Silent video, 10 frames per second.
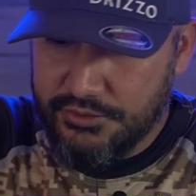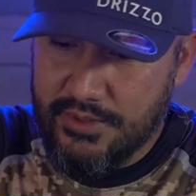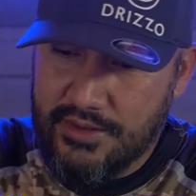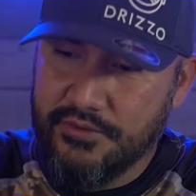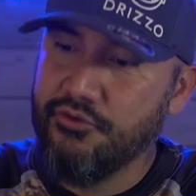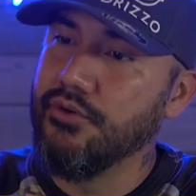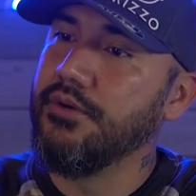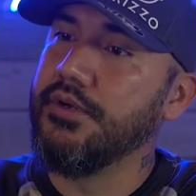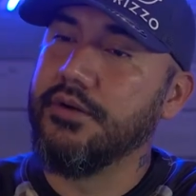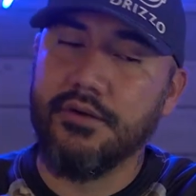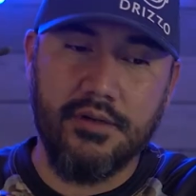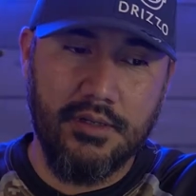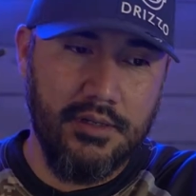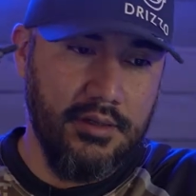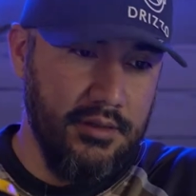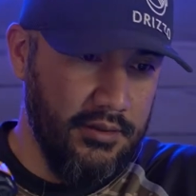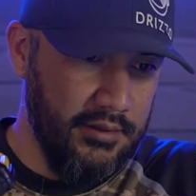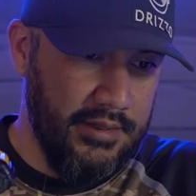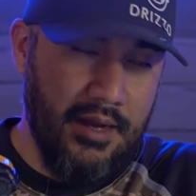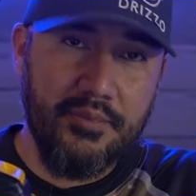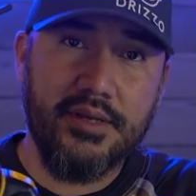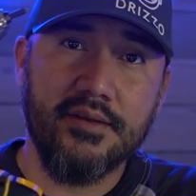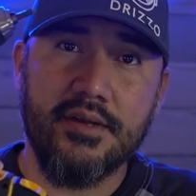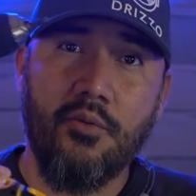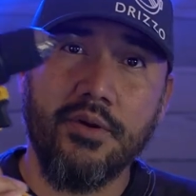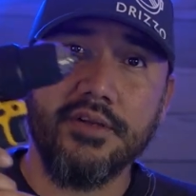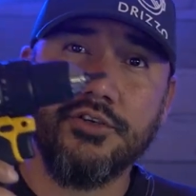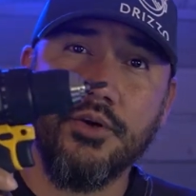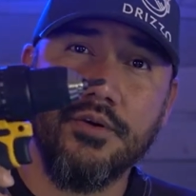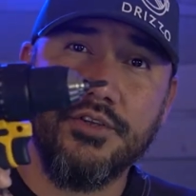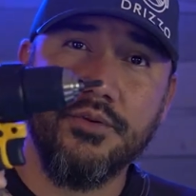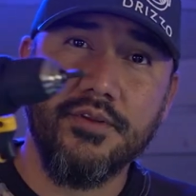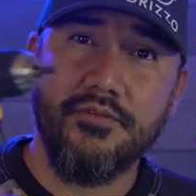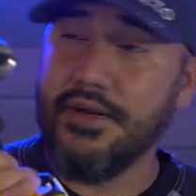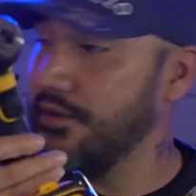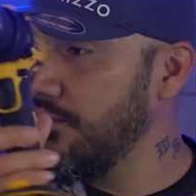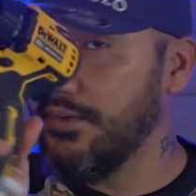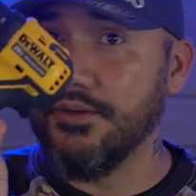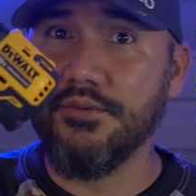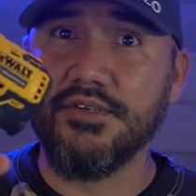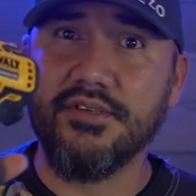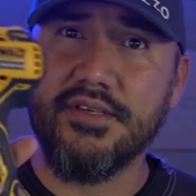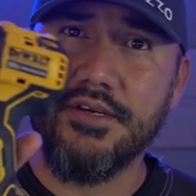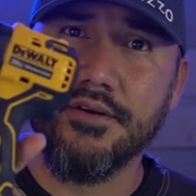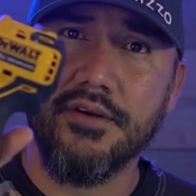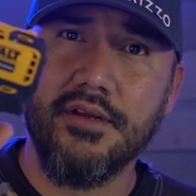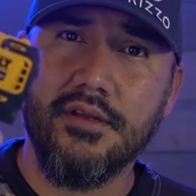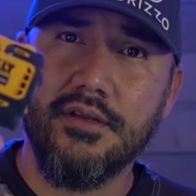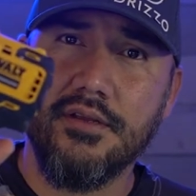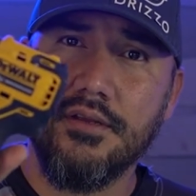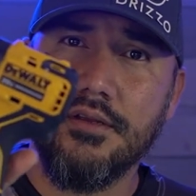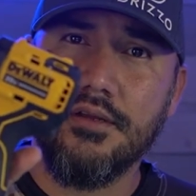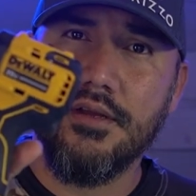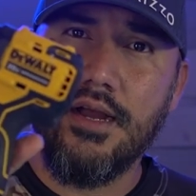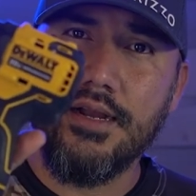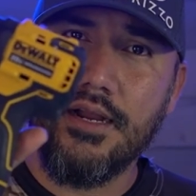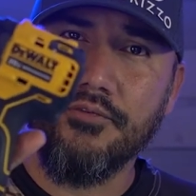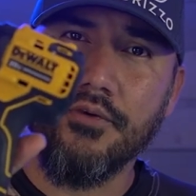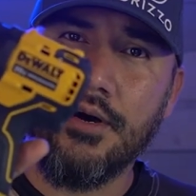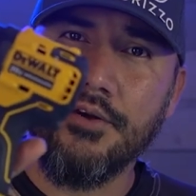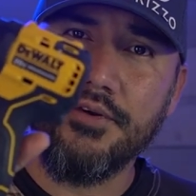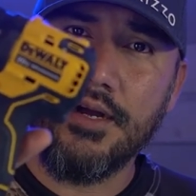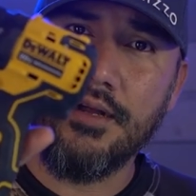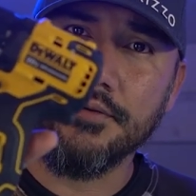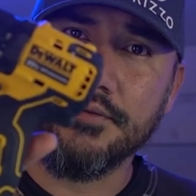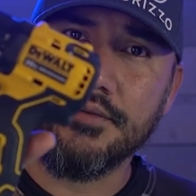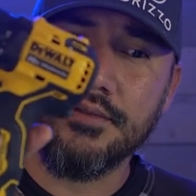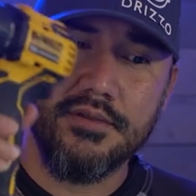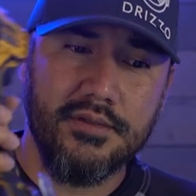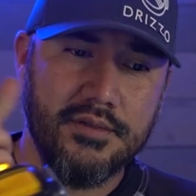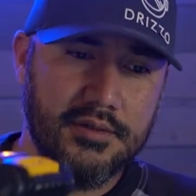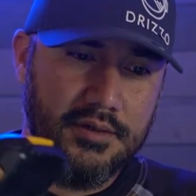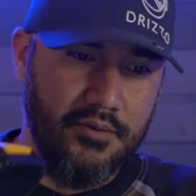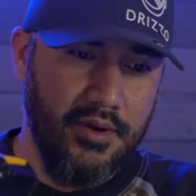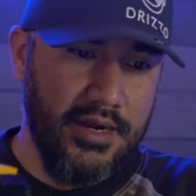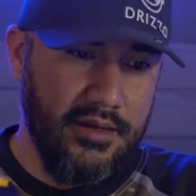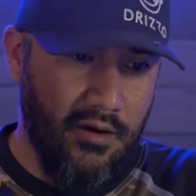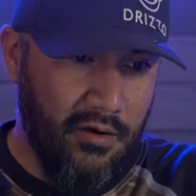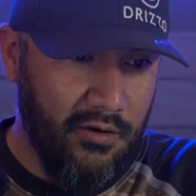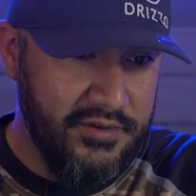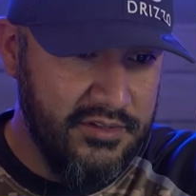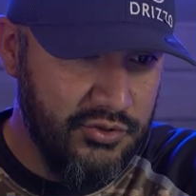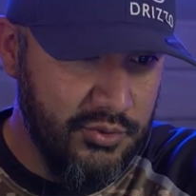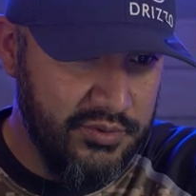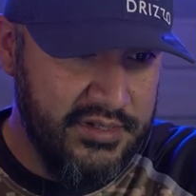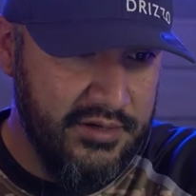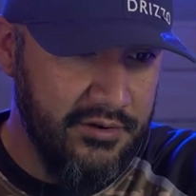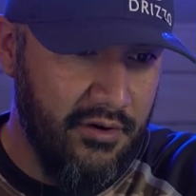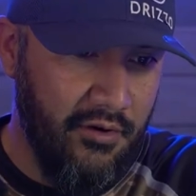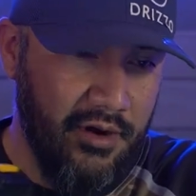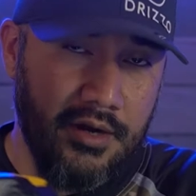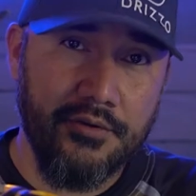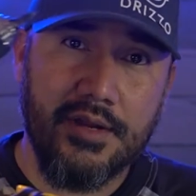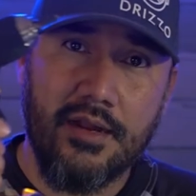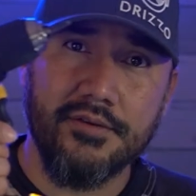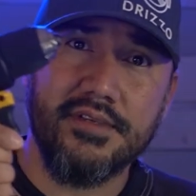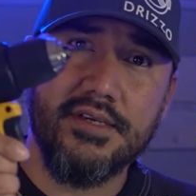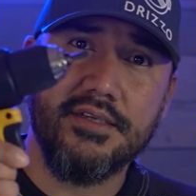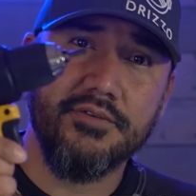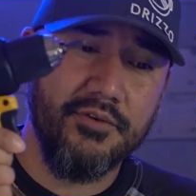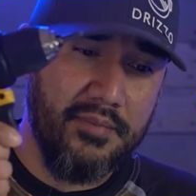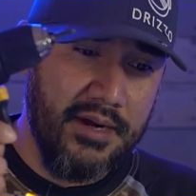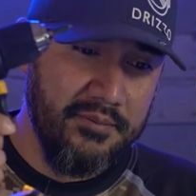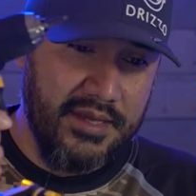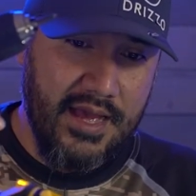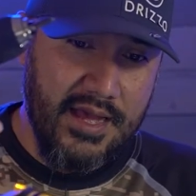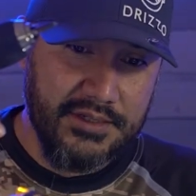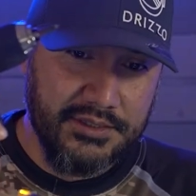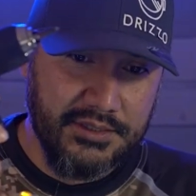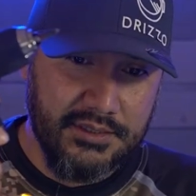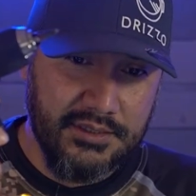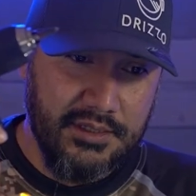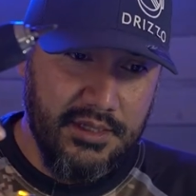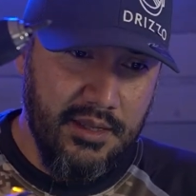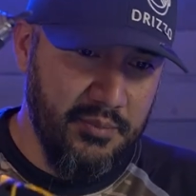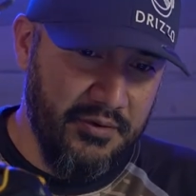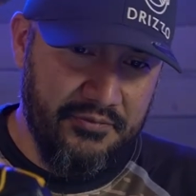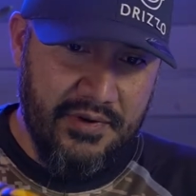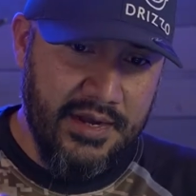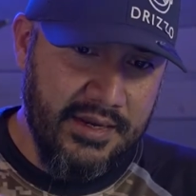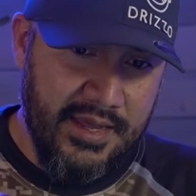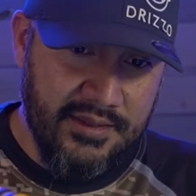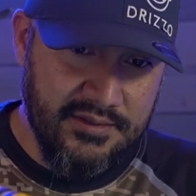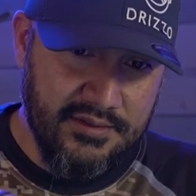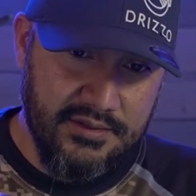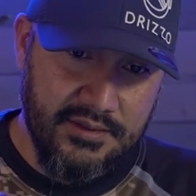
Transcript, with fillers: do have the drill here. Not because I wanted to show it to you in the video, but it was just here. I got it for a $100, right? All these tools here are a $100 each if you buy them cash. But finance,